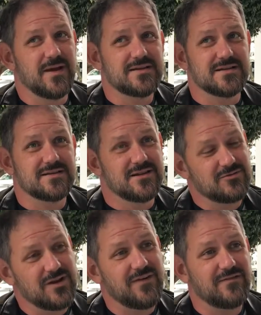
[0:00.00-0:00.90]
spaces,
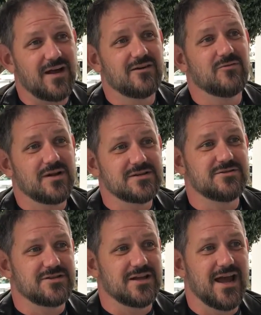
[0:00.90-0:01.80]
the $25
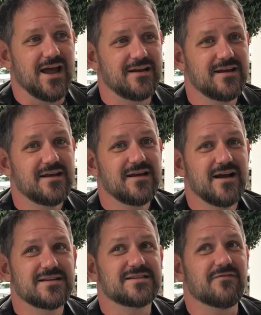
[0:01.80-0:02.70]
ones usually had
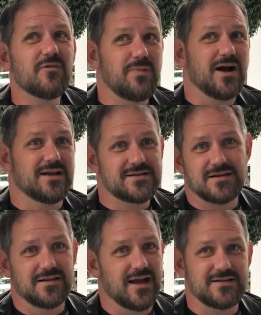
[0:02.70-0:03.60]
several buckets
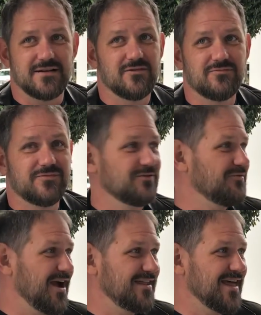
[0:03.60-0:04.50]
collecting the
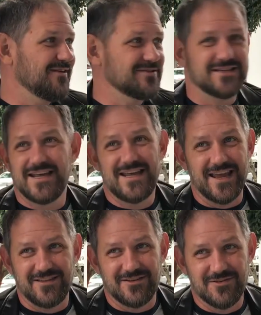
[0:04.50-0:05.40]
rain that was
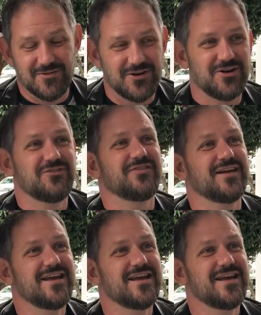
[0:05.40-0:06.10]
leaking through the roof.